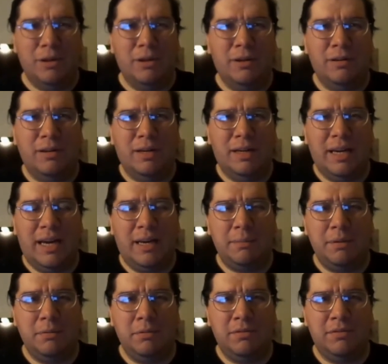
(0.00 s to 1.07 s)
where uh,
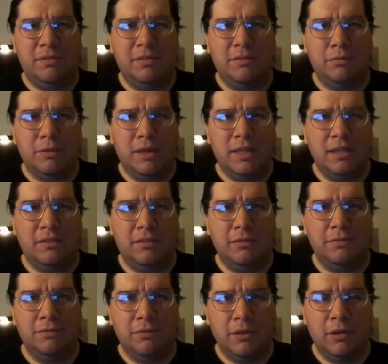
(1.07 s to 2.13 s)
Abby was just ready
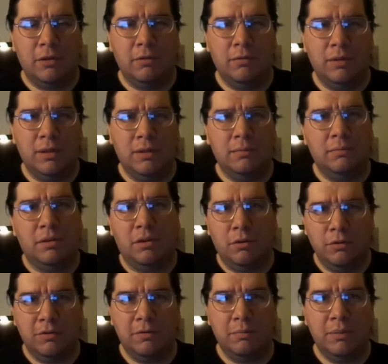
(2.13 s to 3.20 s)
to throw uh,
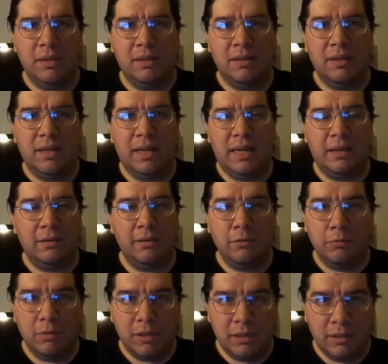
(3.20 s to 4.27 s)
Holtzmann out of
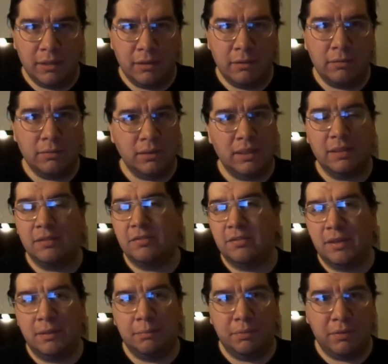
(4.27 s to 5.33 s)
the window. Yeah, the
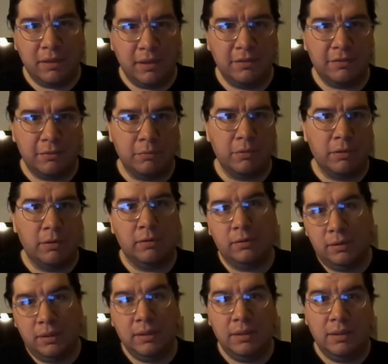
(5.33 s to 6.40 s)
same place
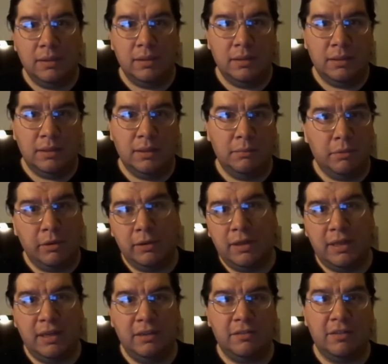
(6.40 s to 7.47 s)
where you know,
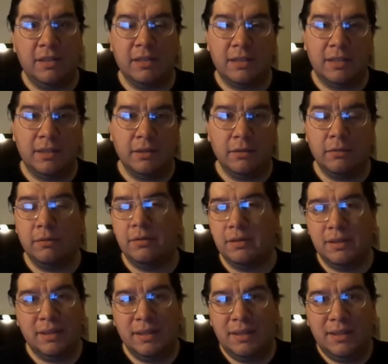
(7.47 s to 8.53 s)
Martin Heiss got
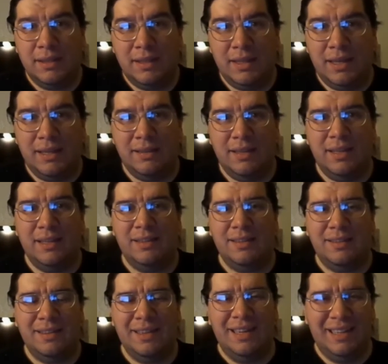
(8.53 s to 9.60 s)
killed. And
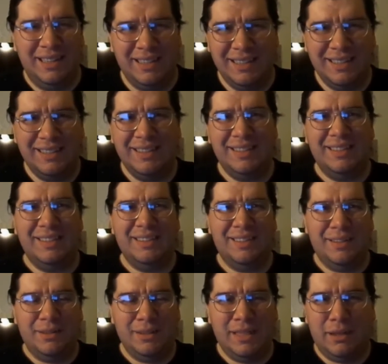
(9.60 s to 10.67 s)
then,
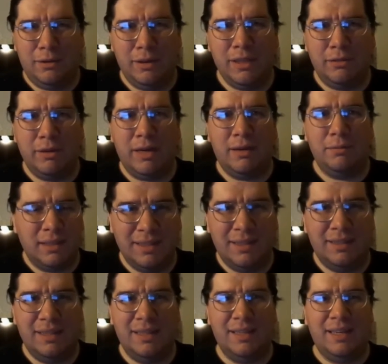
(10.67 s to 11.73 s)
yeah, already grabbed him.
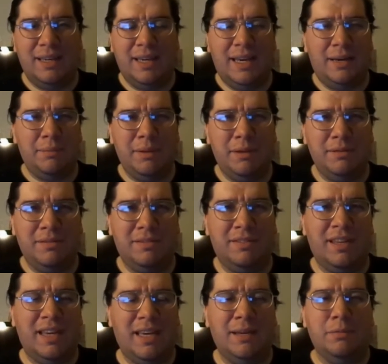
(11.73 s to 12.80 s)
And then
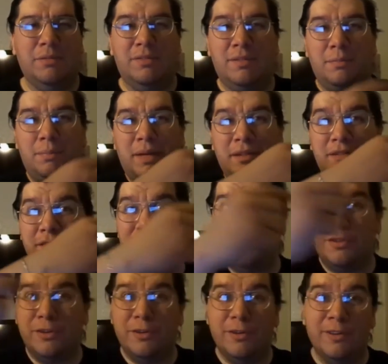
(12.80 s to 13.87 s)
Abby's head was about to
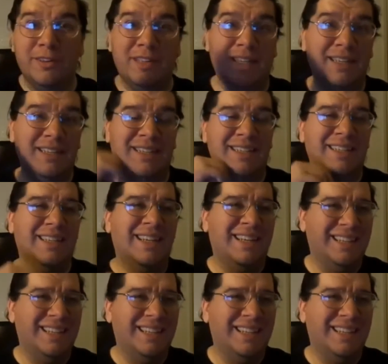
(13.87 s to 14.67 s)
turn. And